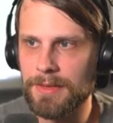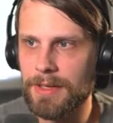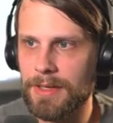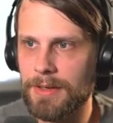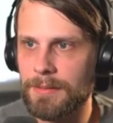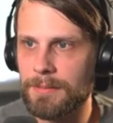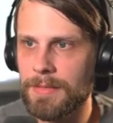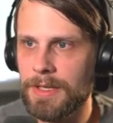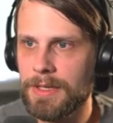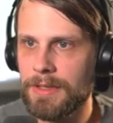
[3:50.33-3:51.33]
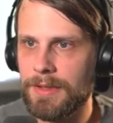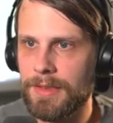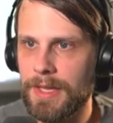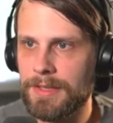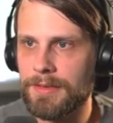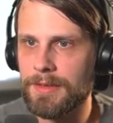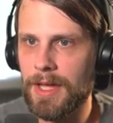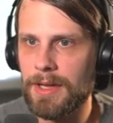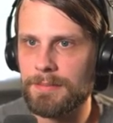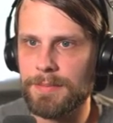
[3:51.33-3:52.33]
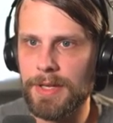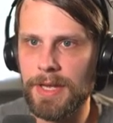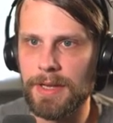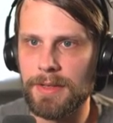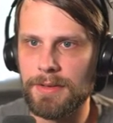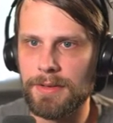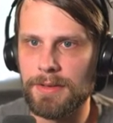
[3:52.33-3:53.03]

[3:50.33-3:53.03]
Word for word: That's not bad.